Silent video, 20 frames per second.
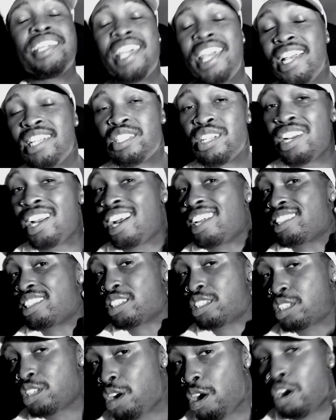cancer. I got the
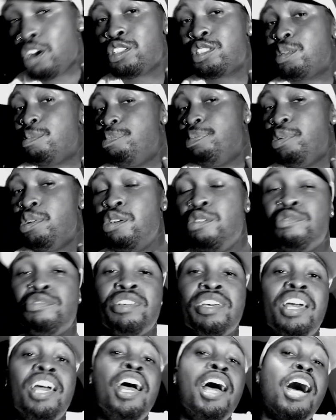scars to prove
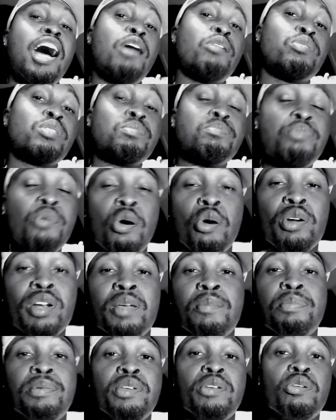it. I was born
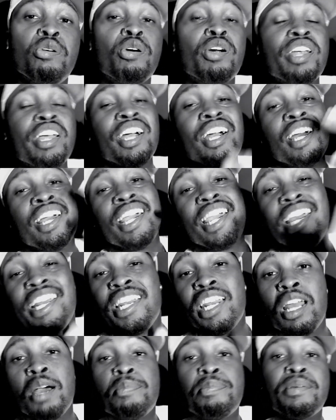in Peoria,
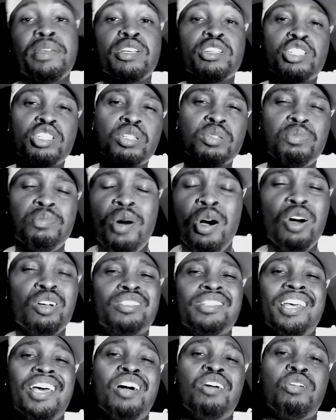ended up in a small
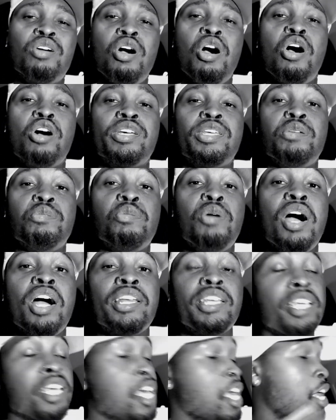town called
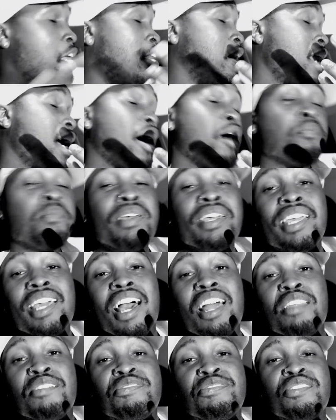Kewaunee. Now I'm in
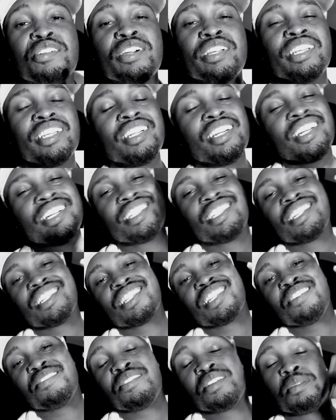California,
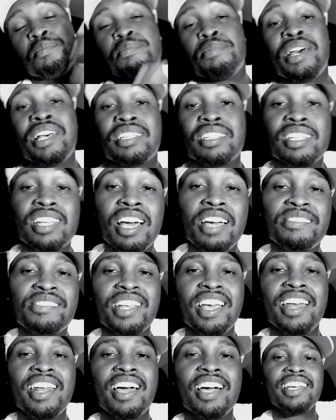just living the best life
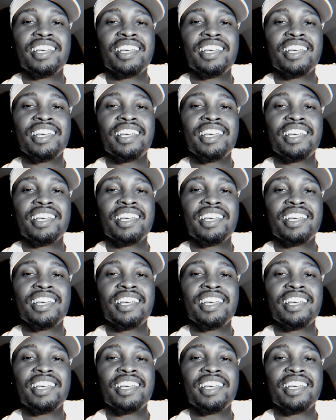that I